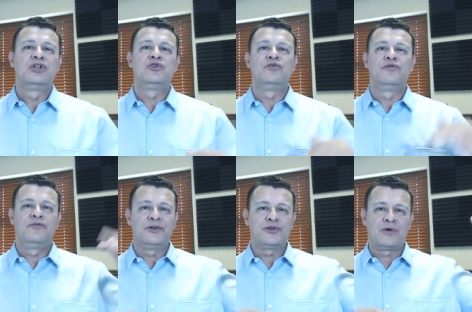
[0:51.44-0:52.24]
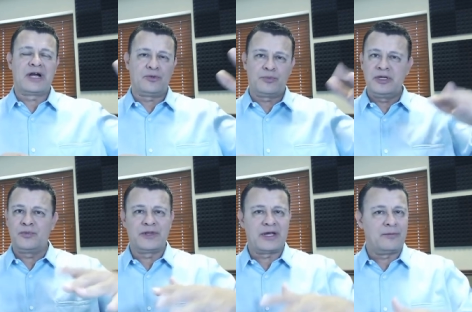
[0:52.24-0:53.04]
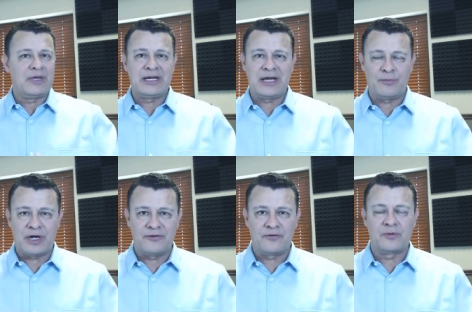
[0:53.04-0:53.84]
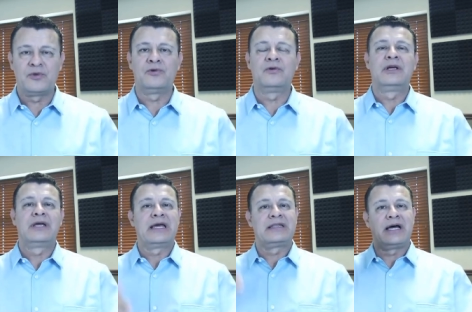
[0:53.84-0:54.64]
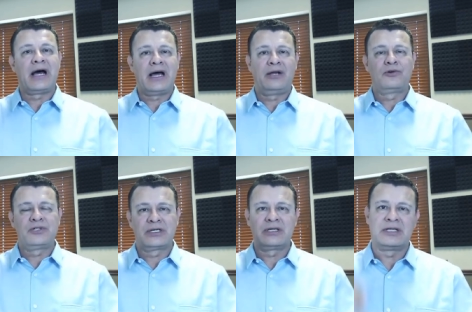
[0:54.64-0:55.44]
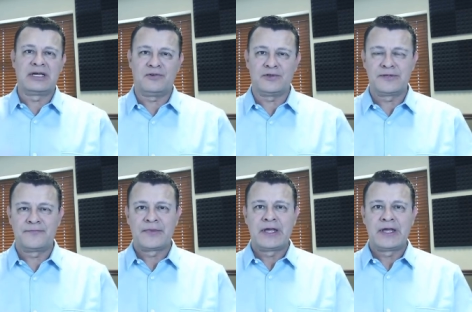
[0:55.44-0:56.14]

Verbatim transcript: to filter out people that may not buy from you at the higher ticket levels.